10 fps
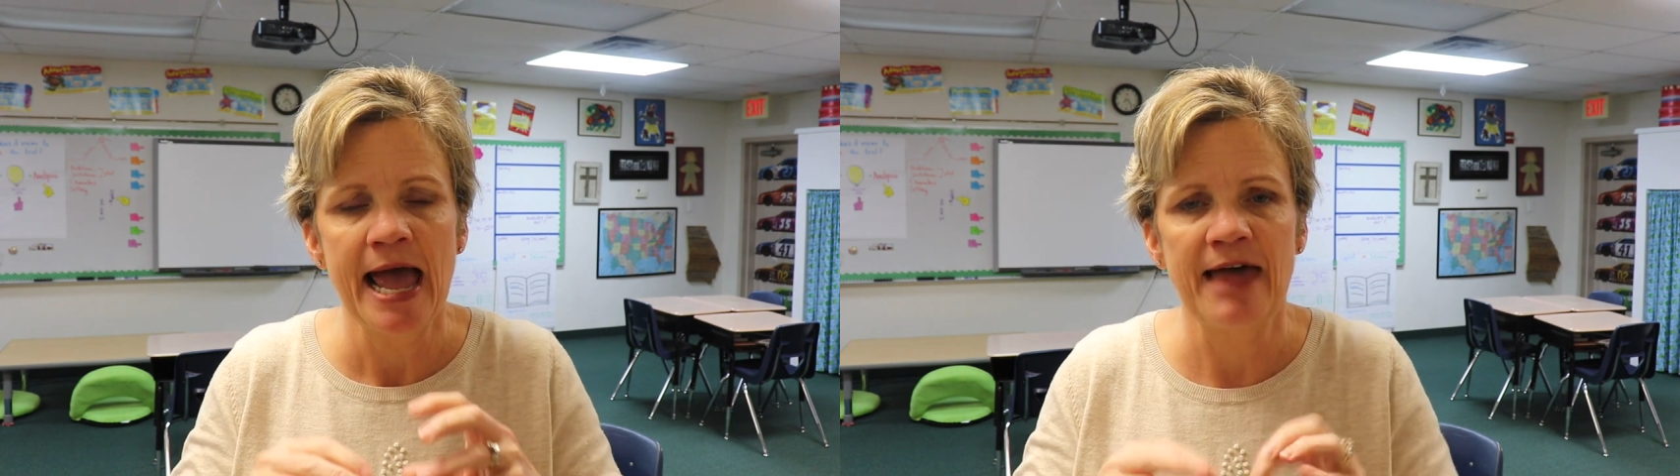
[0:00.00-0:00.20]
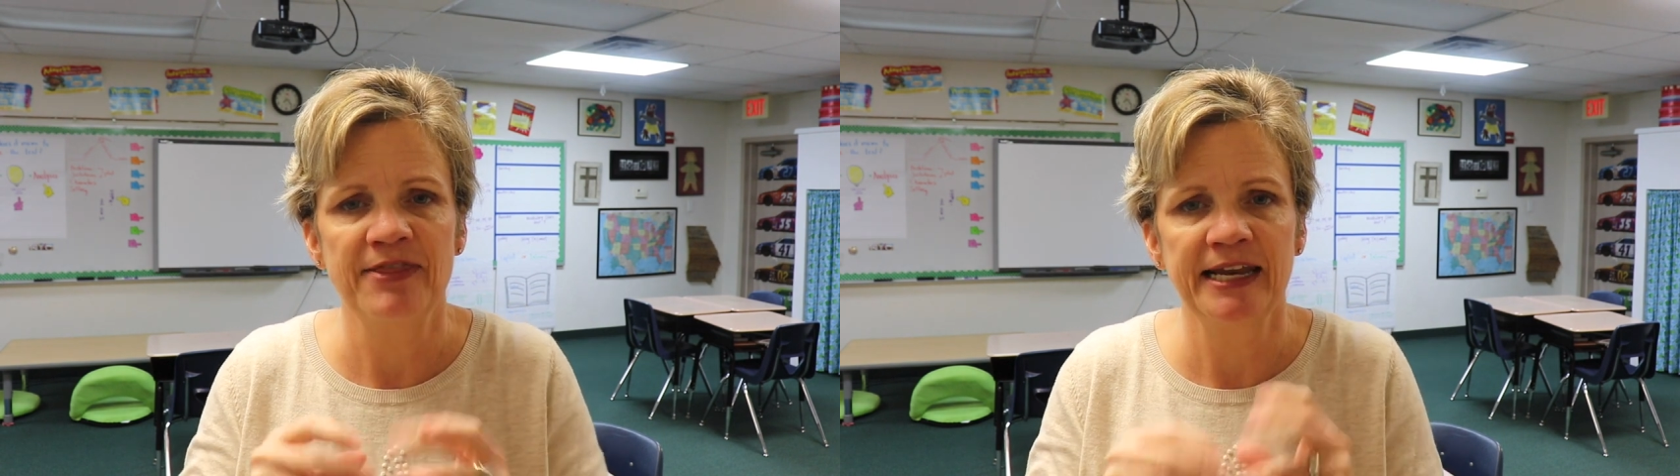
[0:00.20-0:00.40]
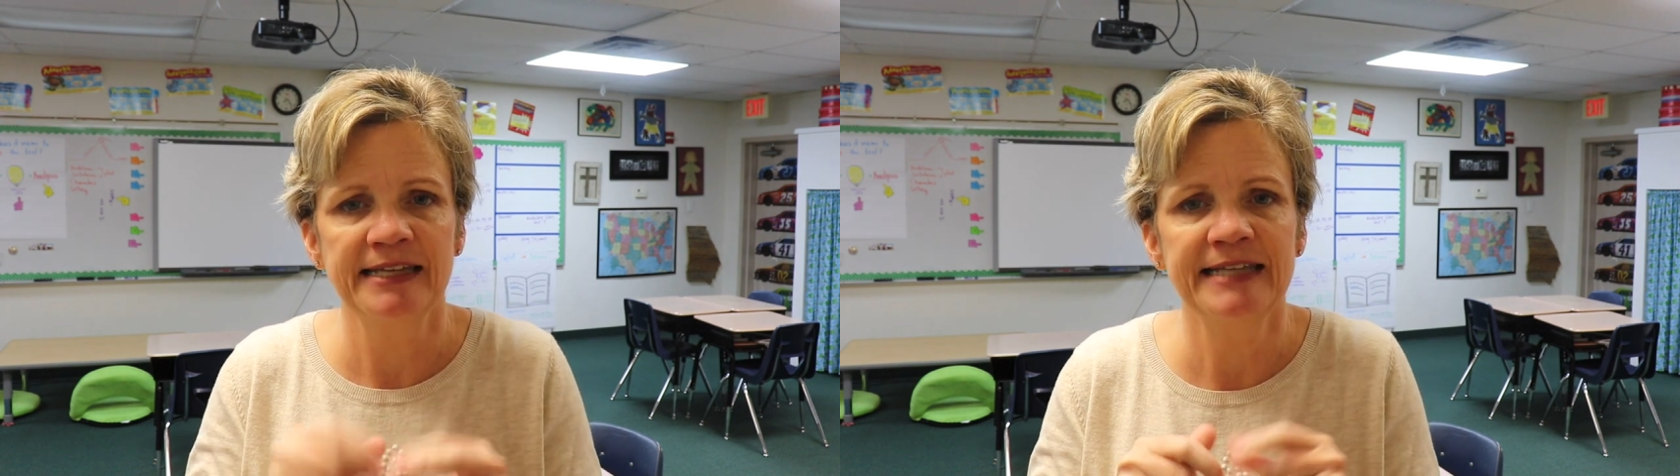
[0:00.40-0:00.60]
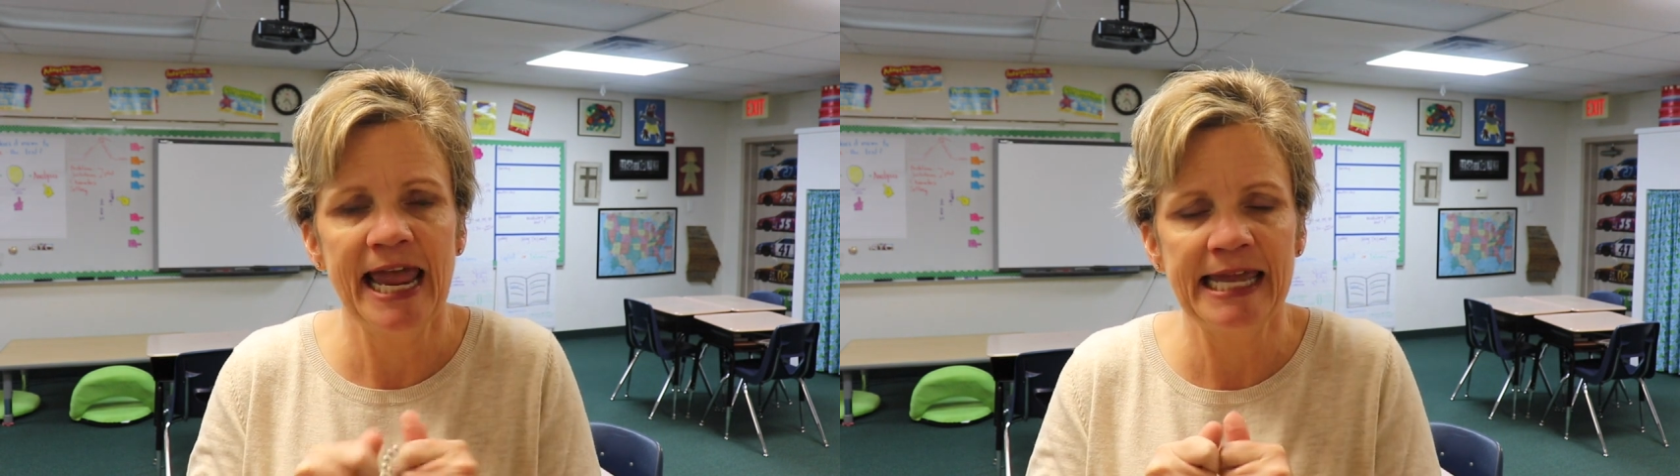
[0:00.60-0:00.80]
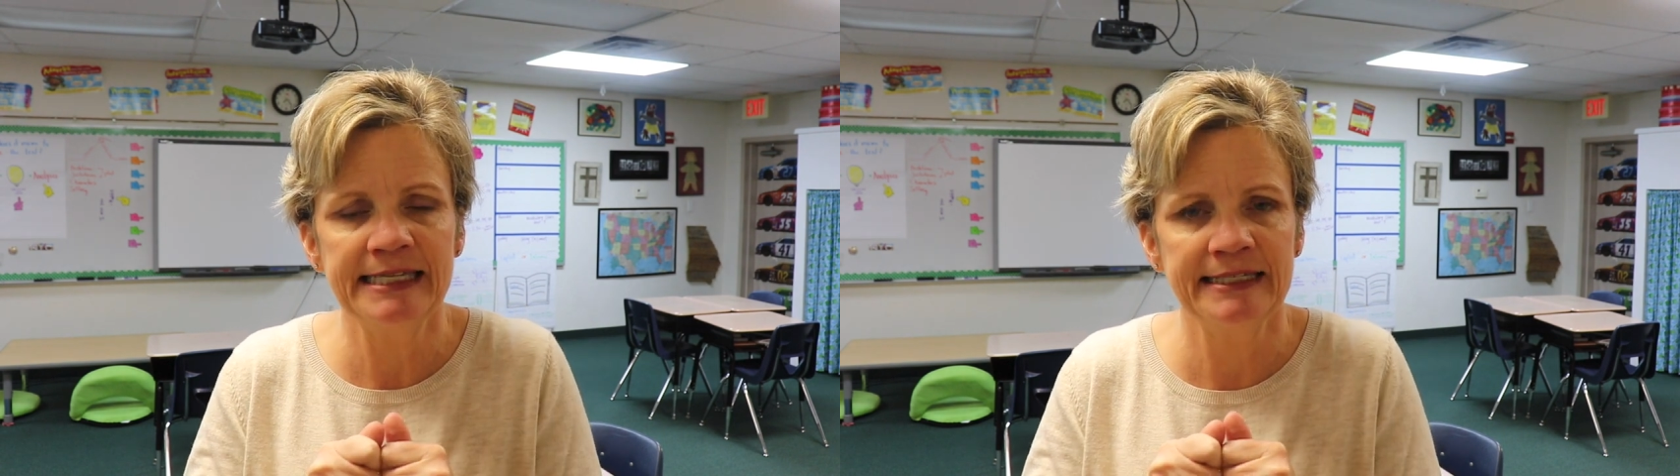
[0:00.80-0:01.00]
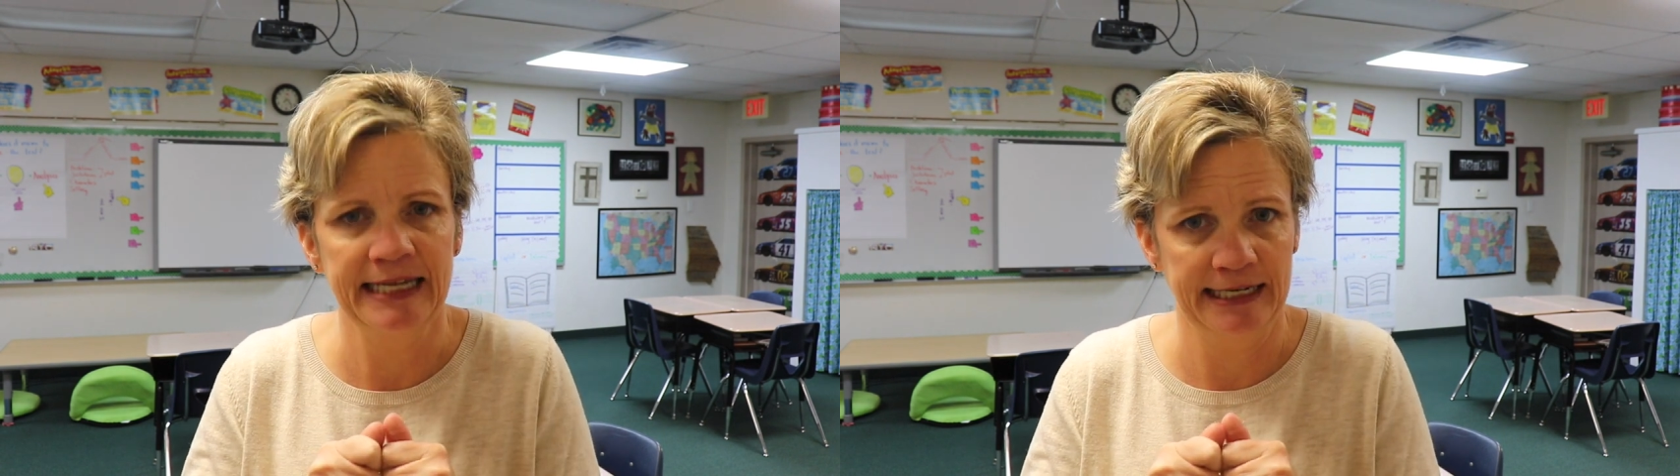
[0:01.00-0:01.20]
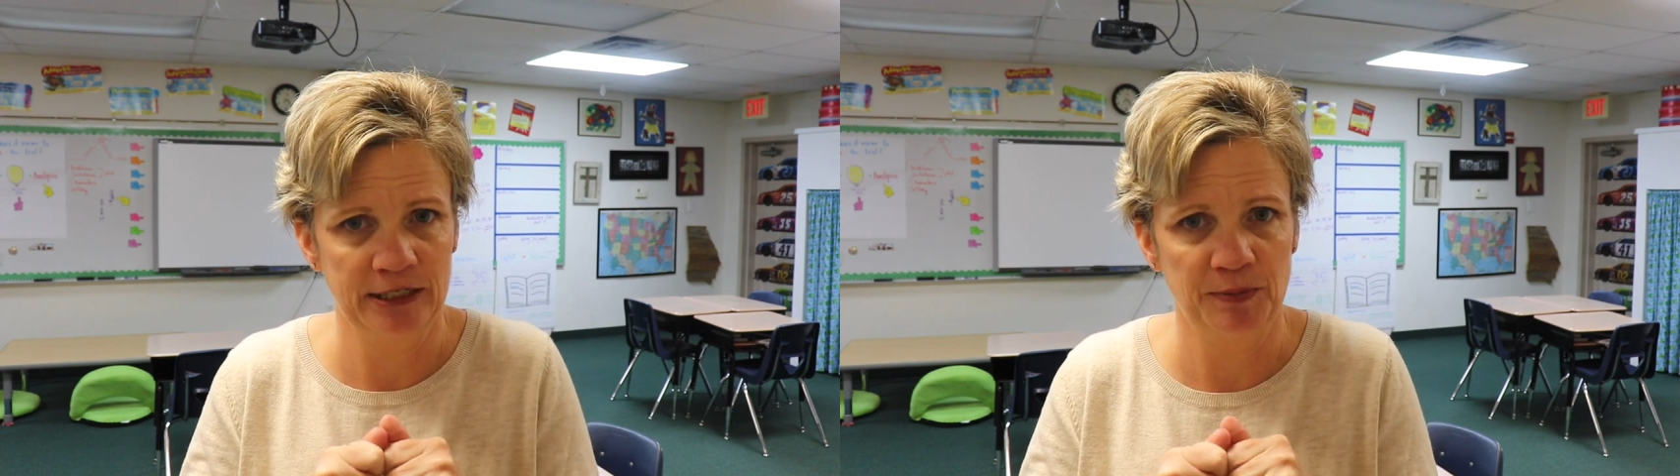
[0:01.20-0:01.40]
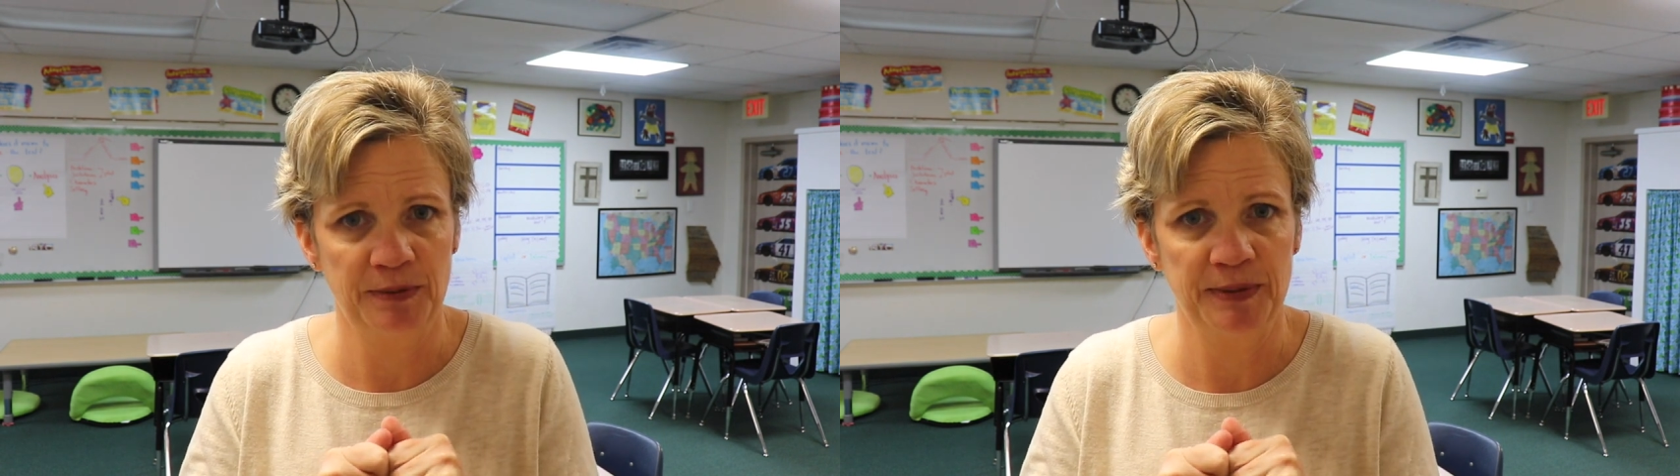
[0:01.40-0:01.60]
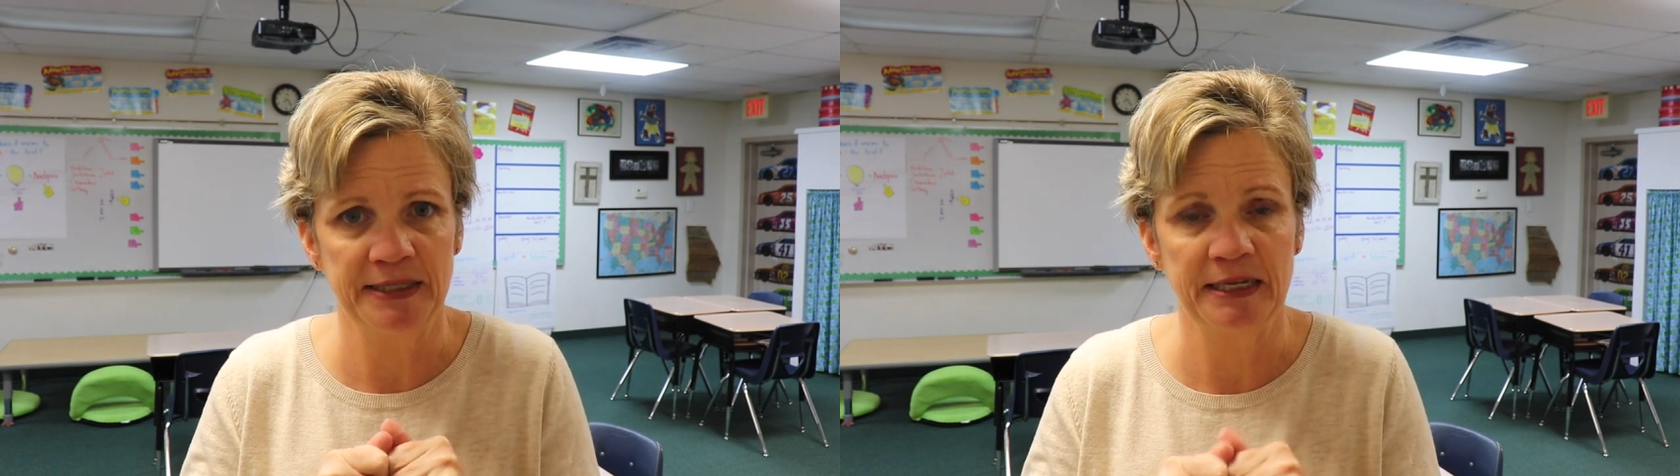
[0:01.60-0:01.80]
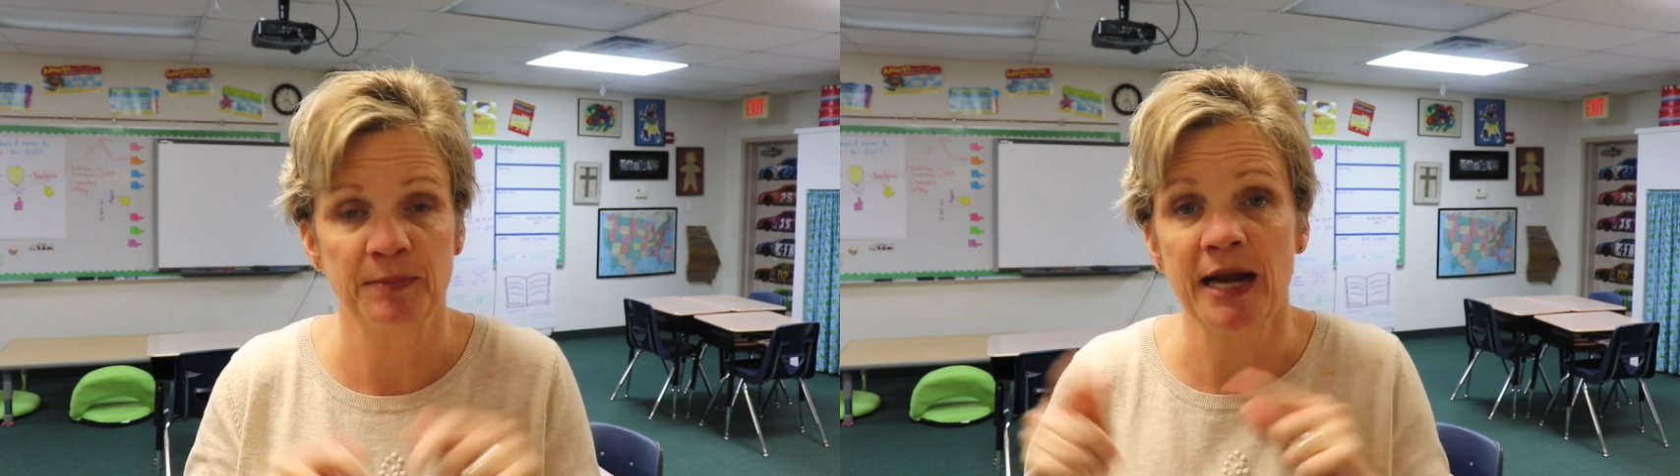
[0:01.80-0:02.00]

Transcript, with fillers: and that his hands needed to be busy.